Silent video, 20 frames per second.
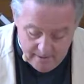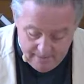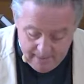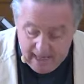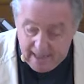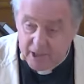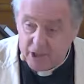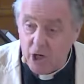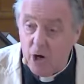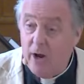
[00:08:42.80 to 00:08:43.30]

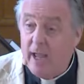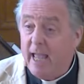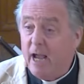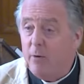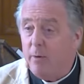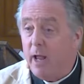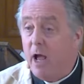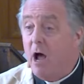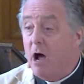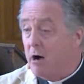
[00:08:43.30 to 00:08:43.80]
And so here
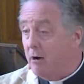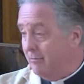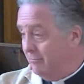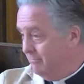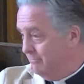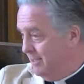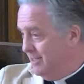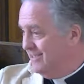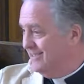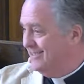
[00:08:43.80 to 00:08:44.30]
we are,
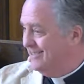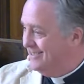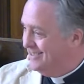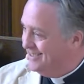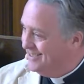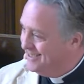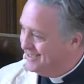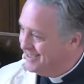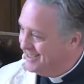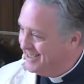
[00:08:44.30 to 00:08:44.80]

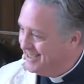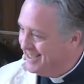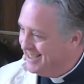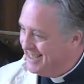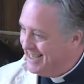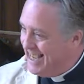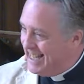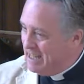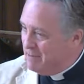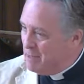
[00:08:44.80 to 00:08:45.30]

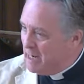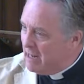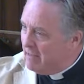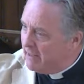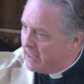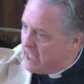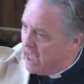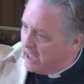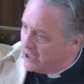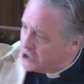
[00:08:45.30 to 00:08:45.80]
in the middle of
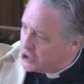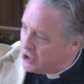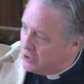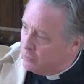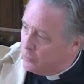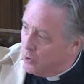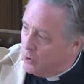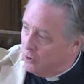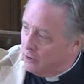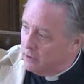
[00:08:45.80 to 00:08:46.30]
a cultural
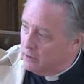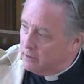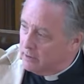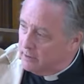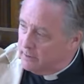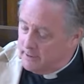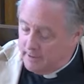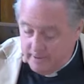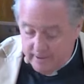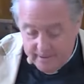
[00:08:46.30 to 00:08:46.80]
war,
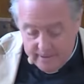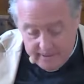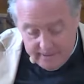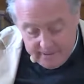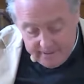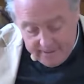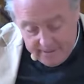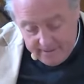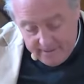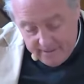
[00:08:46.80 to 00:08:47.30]

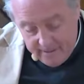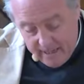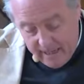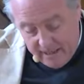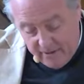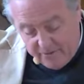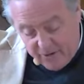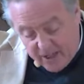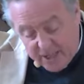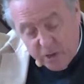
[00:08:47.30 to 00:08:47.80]
in
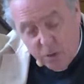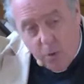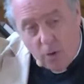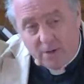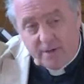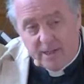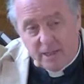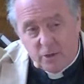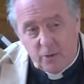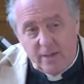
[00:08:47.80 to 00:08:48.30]
the first
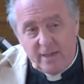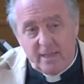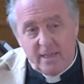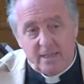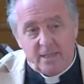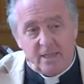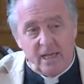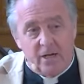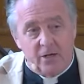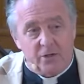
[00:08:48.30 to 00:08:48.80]
quarter of the 20th
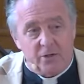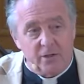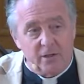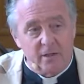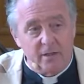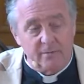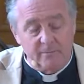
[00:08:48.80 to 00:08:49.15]
century.